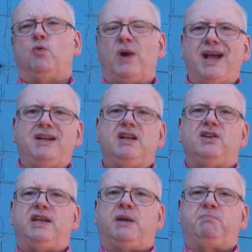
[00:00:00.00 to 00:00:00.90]
ran
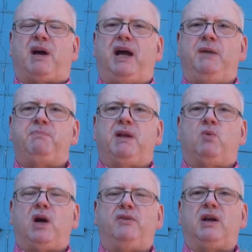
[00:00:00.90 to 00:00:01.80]
into that pipe
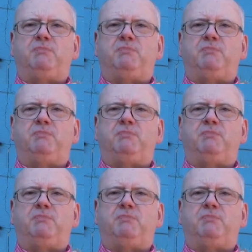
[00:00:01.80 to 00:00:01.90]
and wound